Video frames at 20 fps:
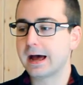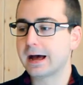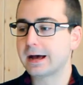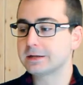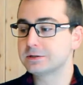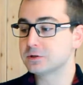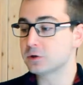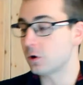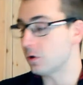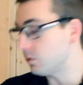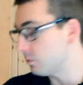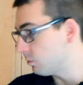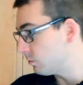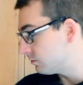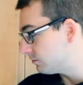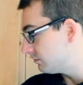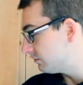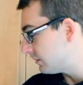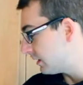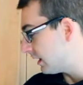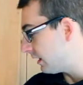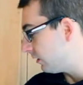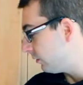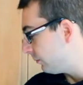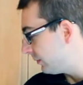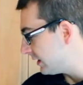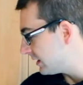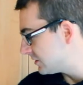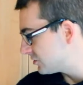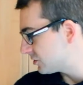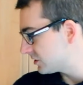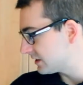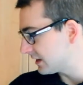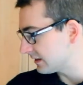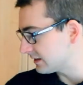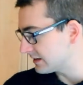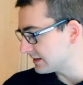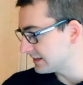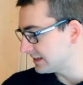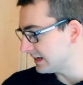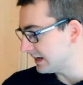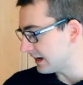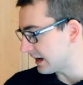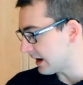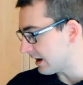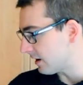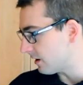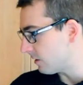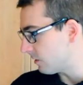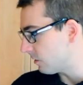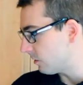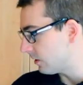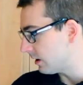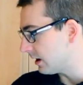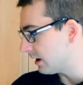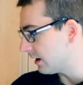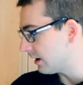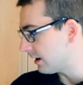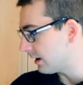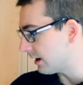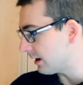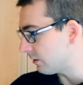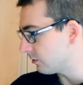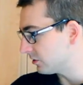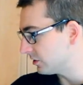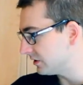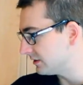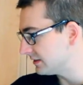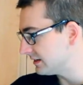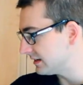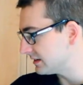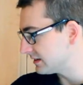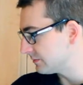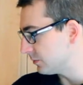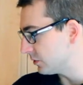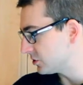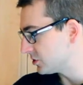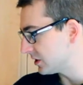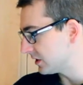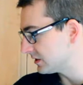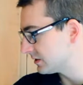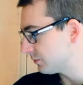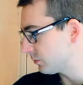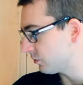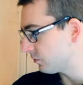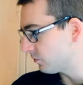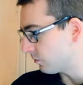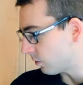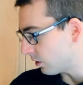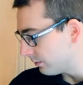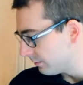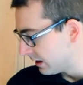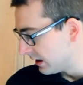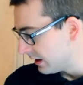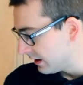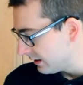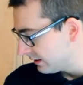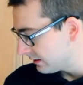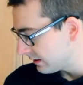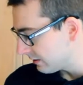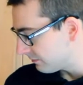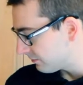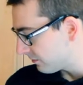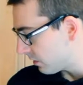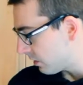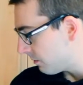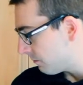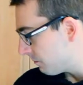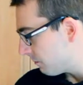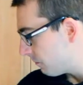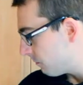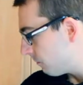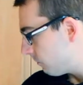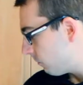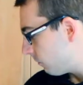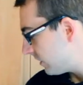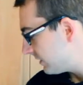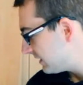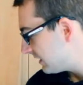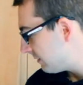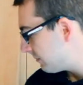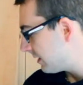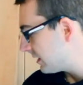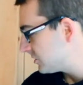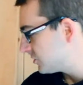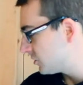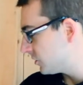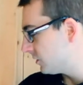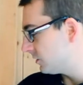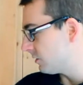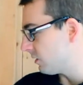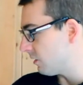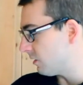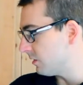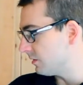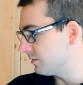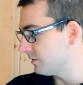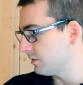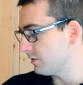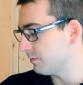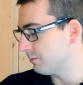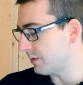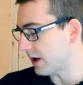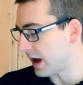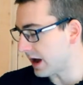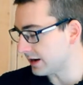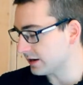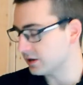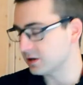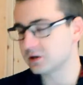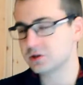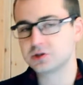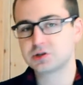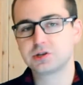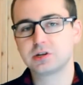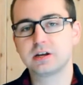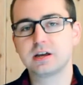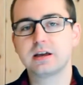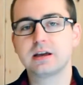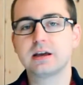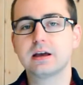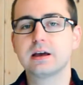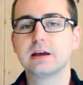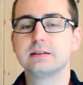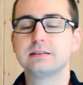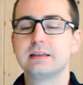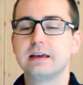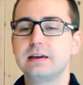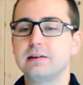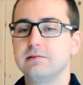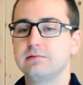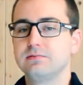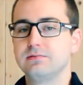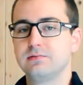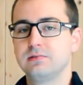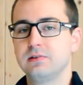So it'll be interesting to see how good these bushings perform. From what they mention on the package, they've